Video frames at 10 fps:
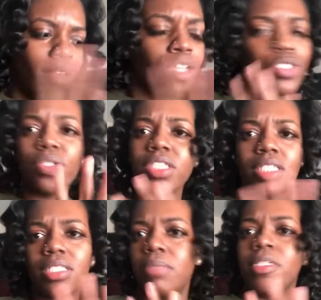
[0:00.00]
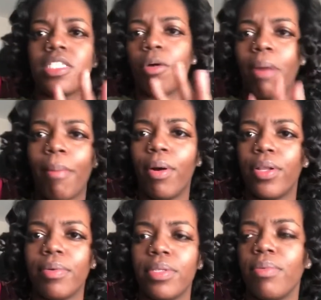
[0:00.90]
Georgia has just been so
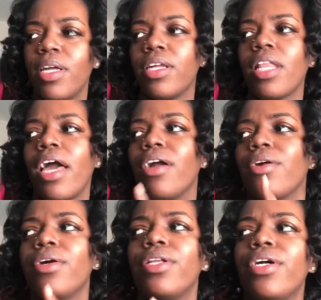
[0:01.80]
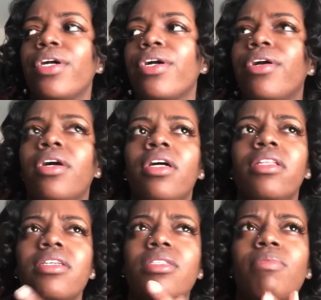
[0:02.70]
bipolar with the weather. Like earlier
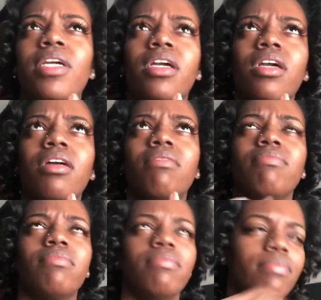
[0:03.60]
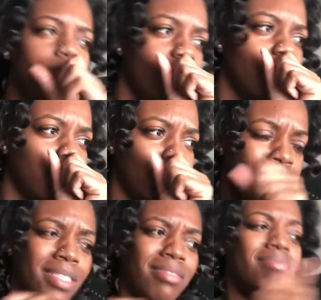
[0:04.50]
this week,
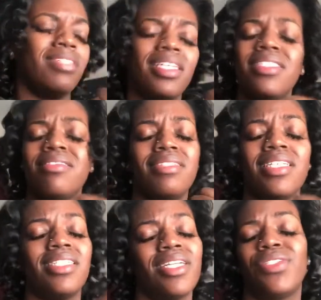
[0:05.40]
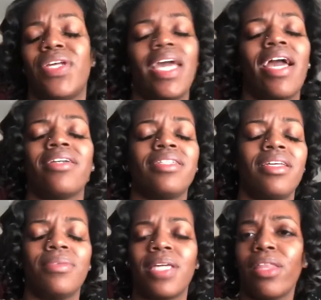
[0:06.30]
just yesterday
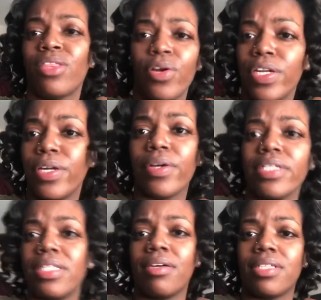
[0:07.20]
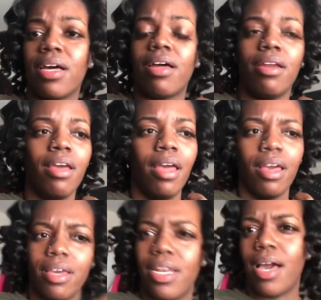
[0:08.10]
actually, it was like 30 degrees outside
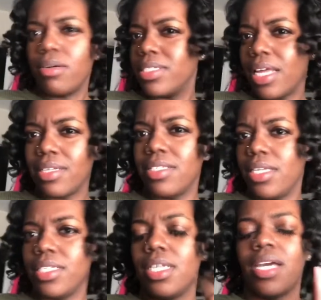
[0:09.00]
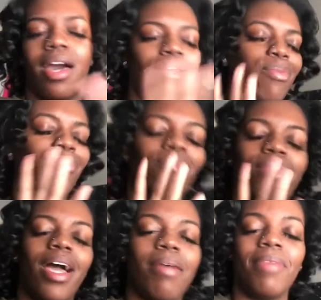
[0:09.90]
and now it's like 60.
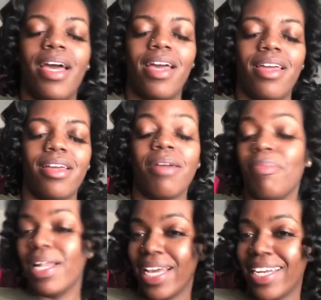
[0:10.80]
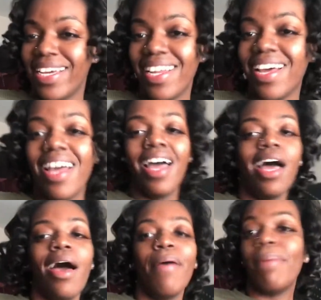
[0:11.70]
I'm not complaining,
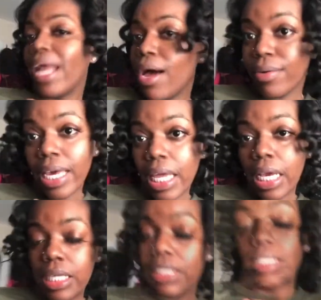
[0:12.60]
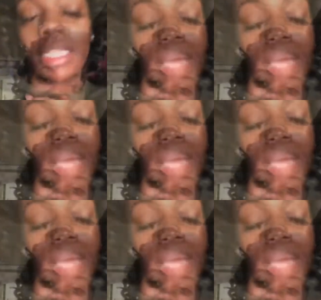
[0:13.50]
but I don't get it. So